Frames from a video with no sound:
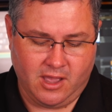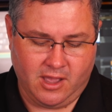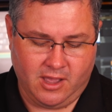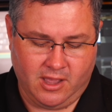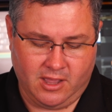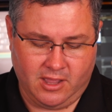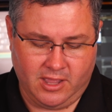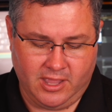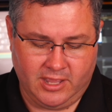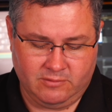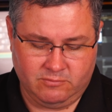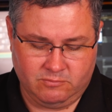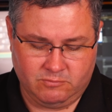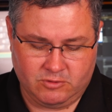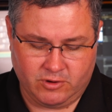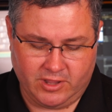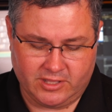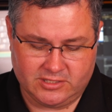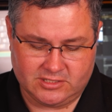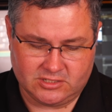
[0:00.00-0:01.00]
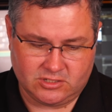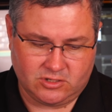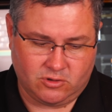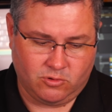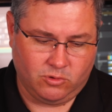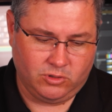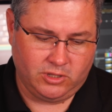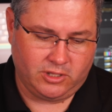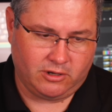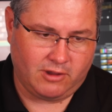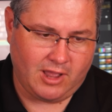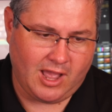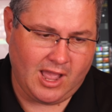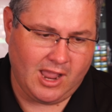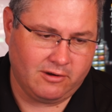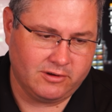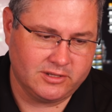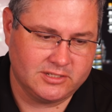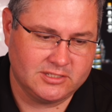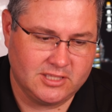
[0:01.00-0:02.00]
It creates this cool little
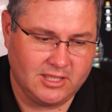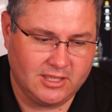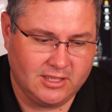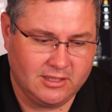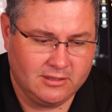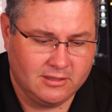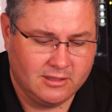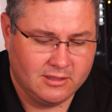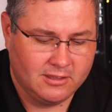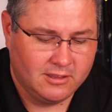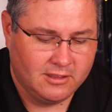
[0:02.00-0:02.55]
iris thing